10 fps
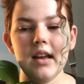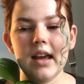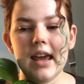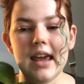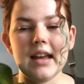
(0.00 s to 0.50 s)

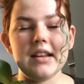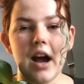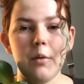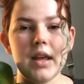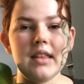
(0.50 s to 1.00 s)
And that
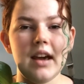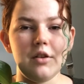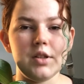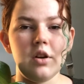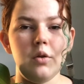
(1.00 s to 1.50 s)
way they
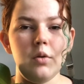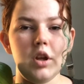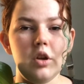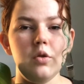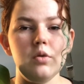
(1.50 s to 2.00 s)
also
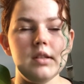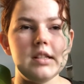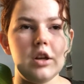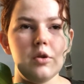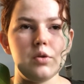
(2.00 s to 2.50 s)
use
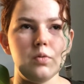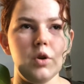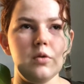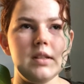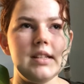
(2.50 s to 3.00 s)
those
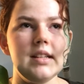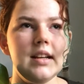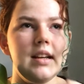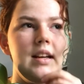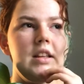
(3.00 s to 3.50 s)
roots.
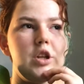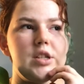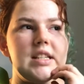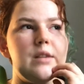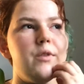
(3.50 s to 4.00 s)
There's a
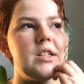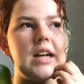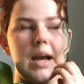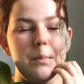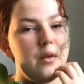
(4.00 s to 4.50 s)
different
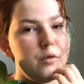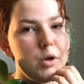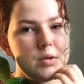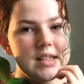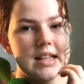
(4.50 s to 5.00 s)
type of
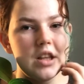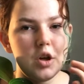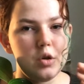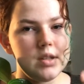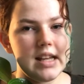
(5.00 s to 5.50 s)
roots in
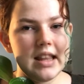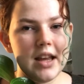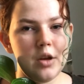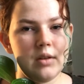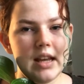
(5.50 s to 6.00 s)
Lakuza that
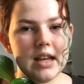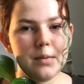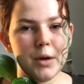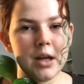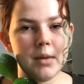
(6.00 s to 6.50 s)
you need
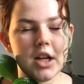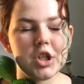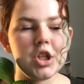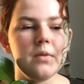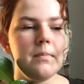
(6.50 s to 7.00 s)
pretty
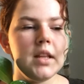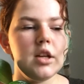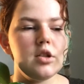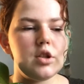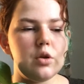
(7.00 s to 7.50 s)
much.
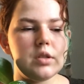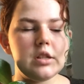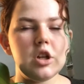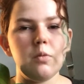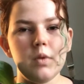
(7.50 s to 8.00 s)
So
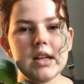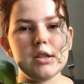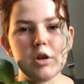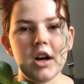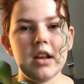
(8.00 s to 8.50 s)

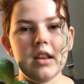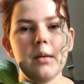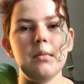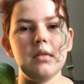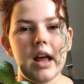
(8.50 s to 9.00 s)
restarting
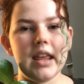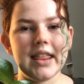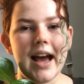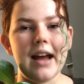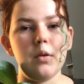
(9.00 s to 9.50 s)
them like
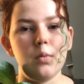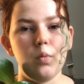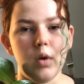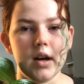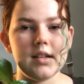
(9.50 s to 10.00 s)
that
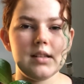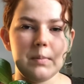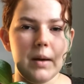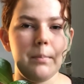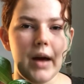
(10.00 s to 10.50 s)
works a
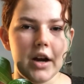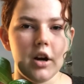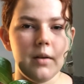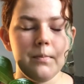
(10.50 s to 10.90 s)
bit better.